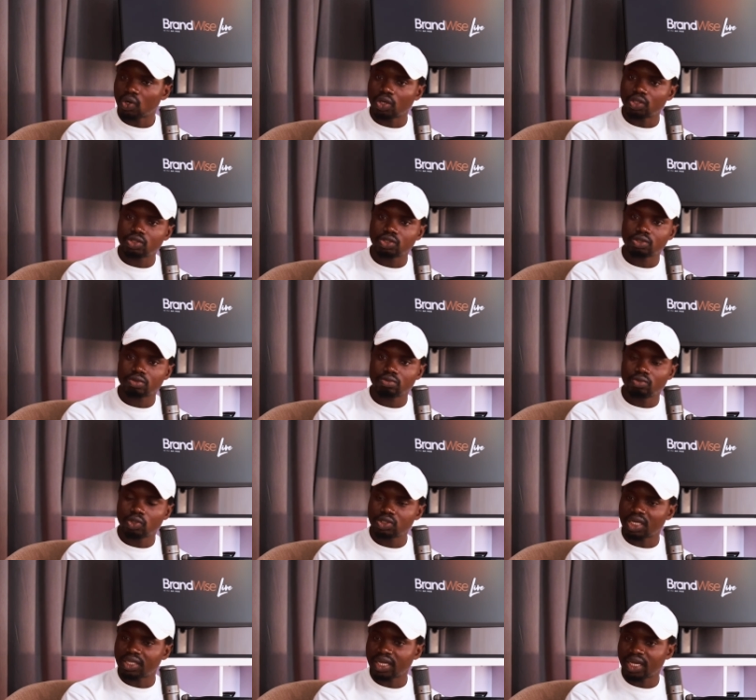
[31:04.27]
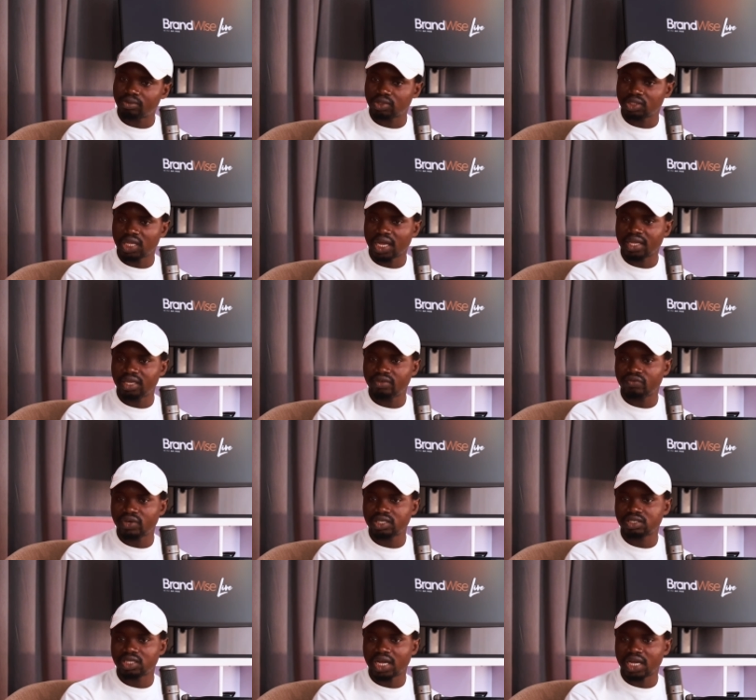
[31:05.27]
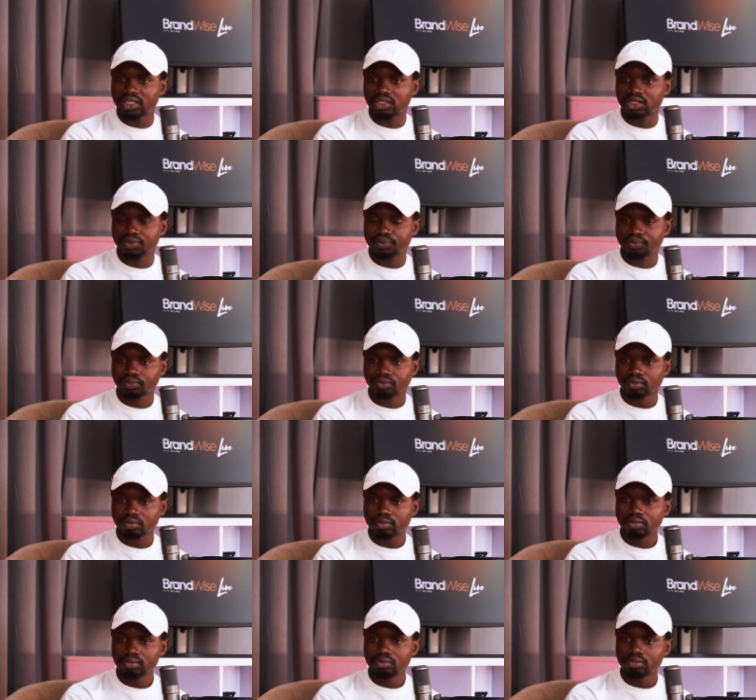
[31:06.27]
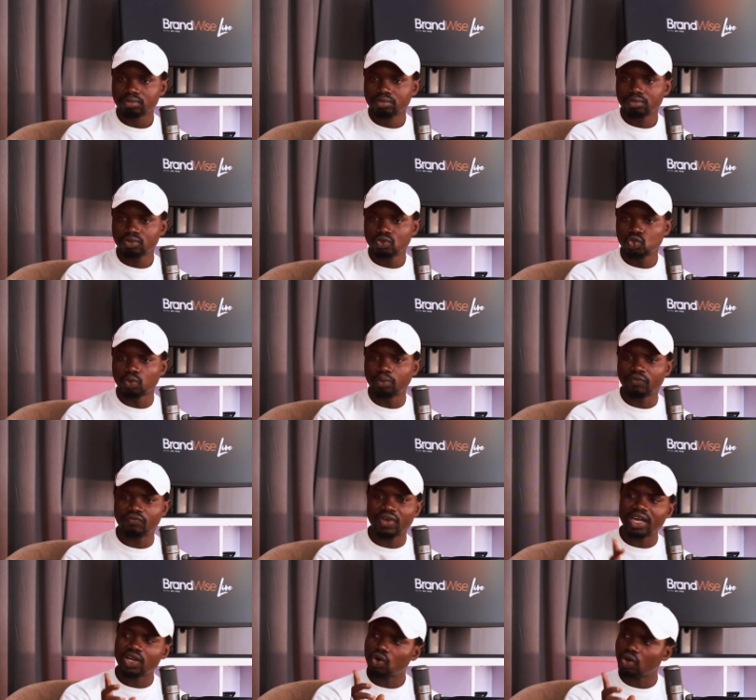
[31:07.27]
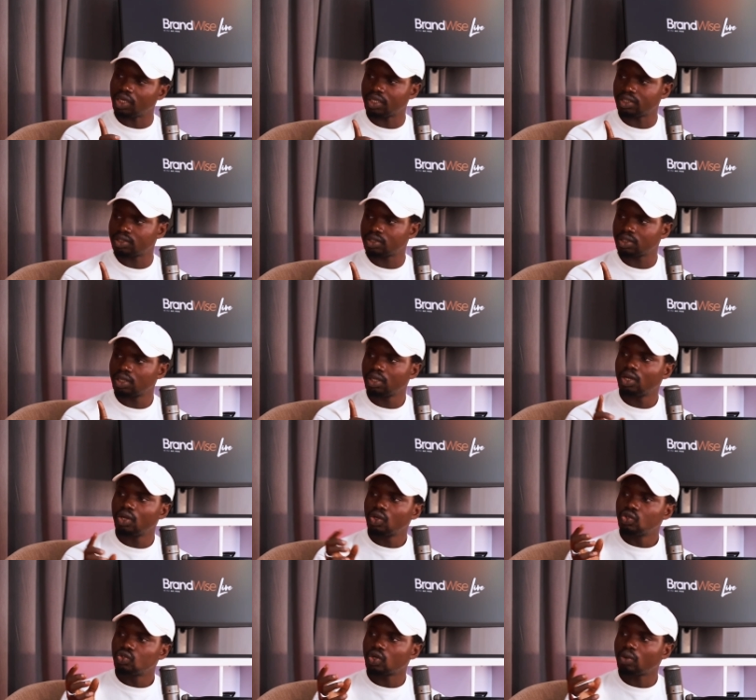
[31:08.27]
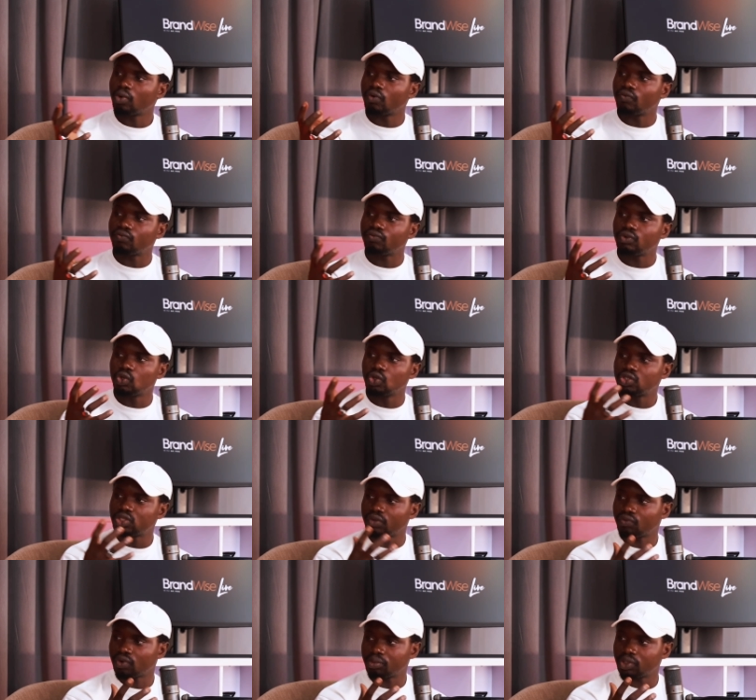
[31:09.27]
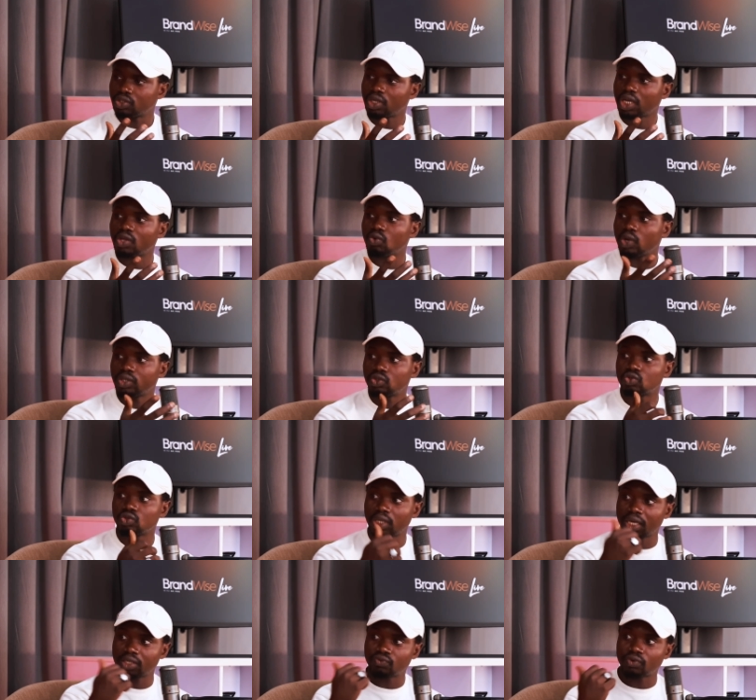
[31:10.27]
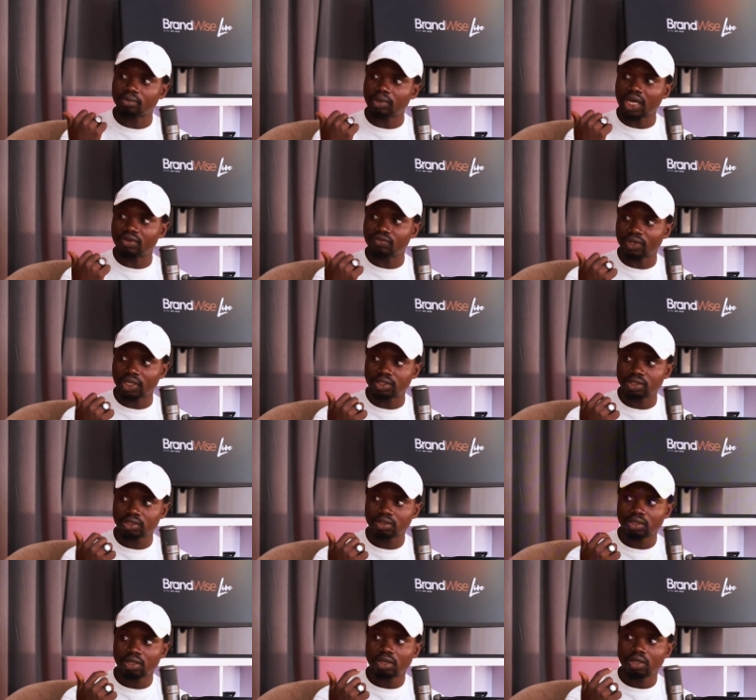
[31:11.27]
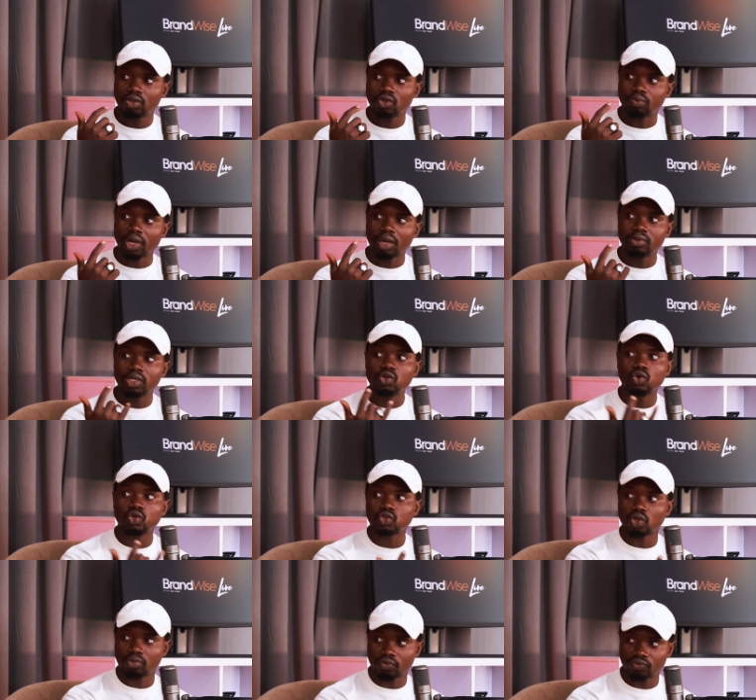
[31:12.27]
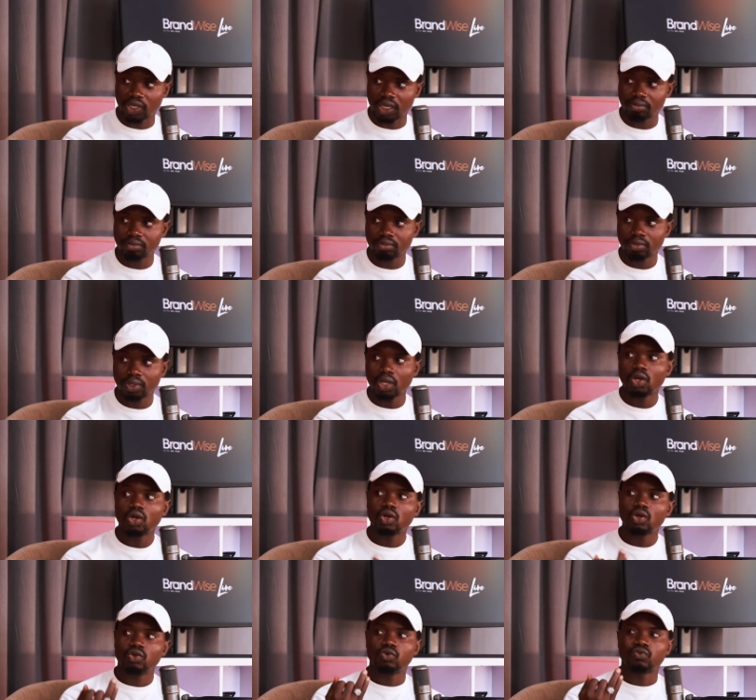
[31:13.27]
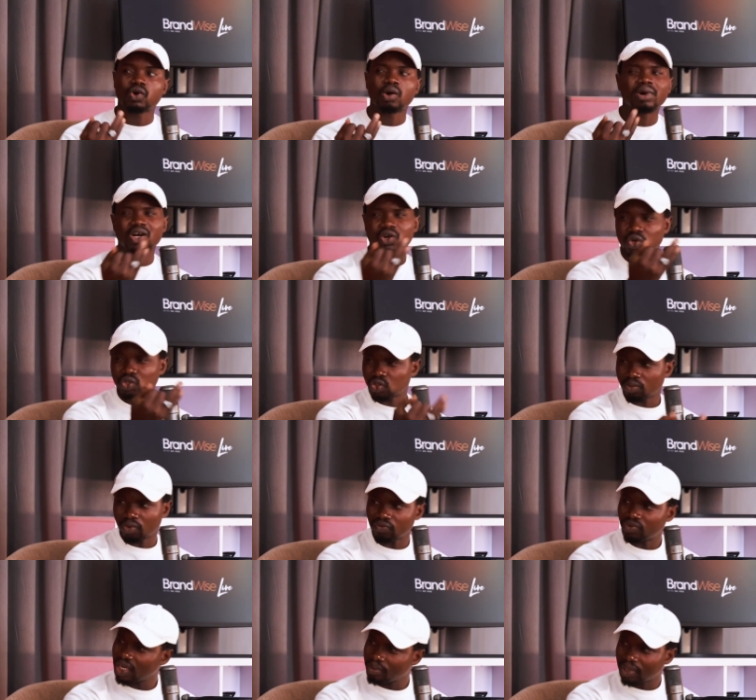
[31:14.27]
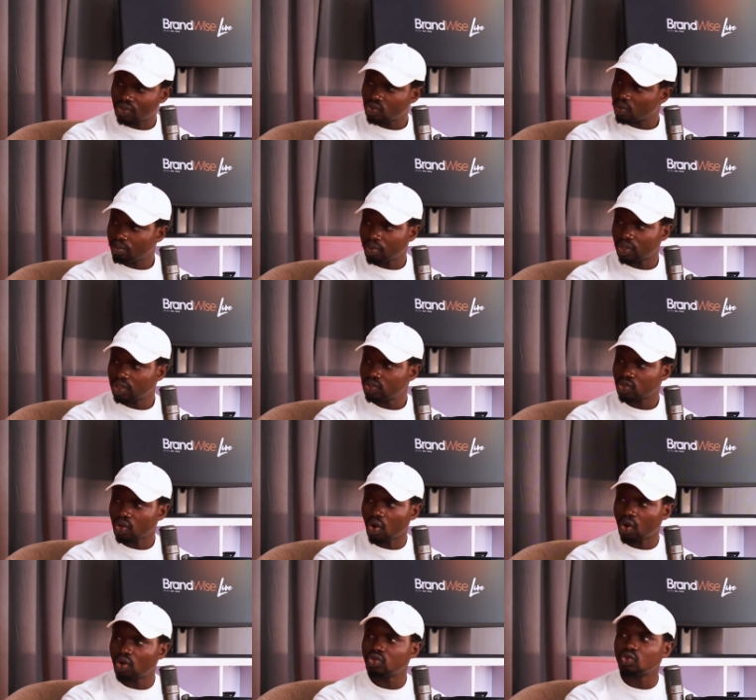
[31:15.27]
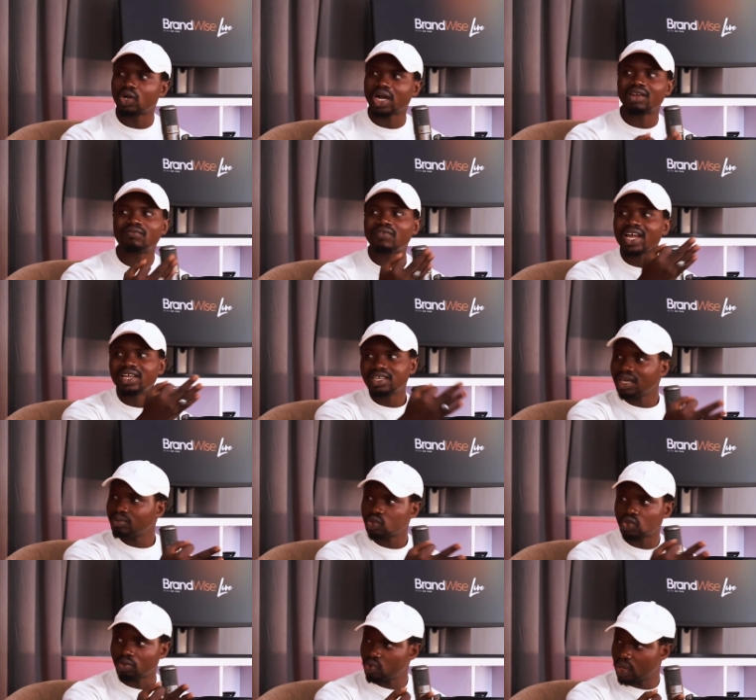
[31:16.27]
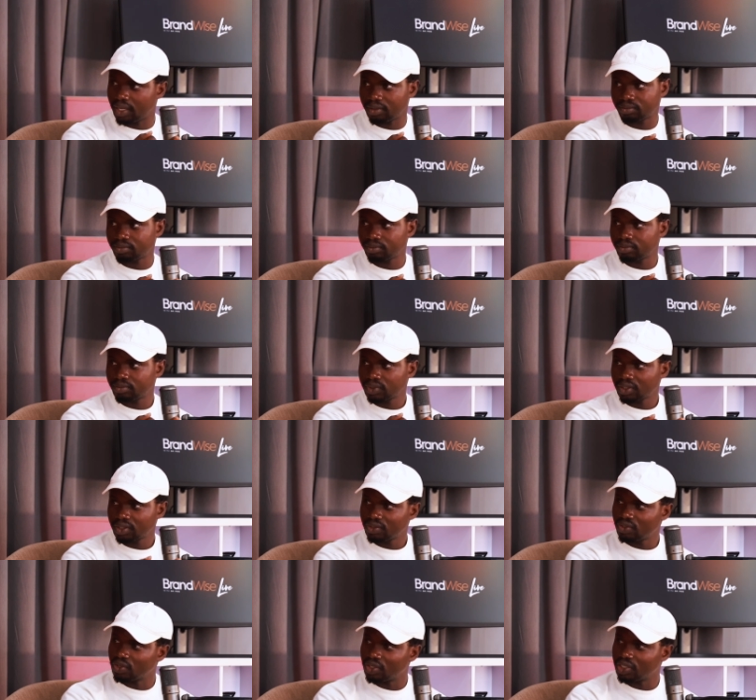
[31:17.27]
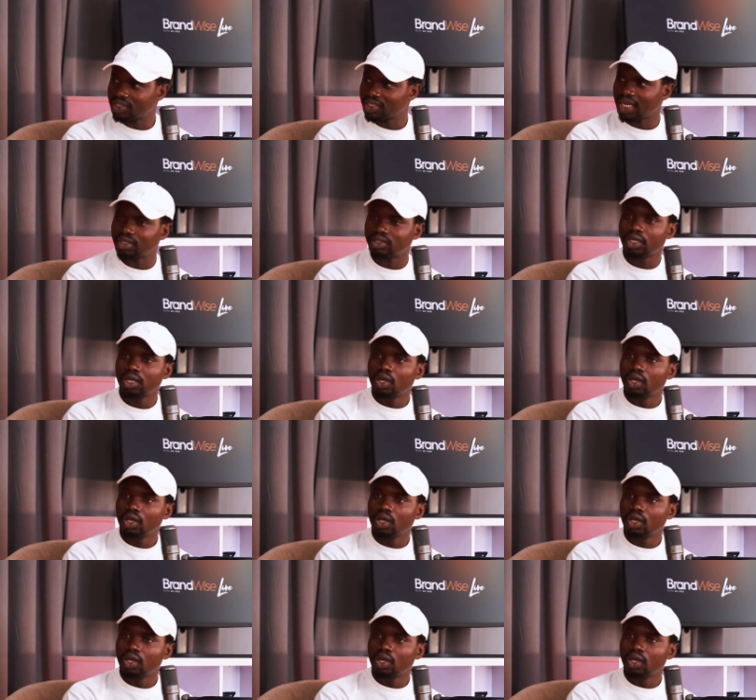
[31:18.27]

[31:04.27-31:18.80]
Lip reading: Because most of the times there are events that, to be very honest, some of those information that you went to get from that event, you probably know some of them. You've come across some of them at some point, or you can find them somewhere. You understand?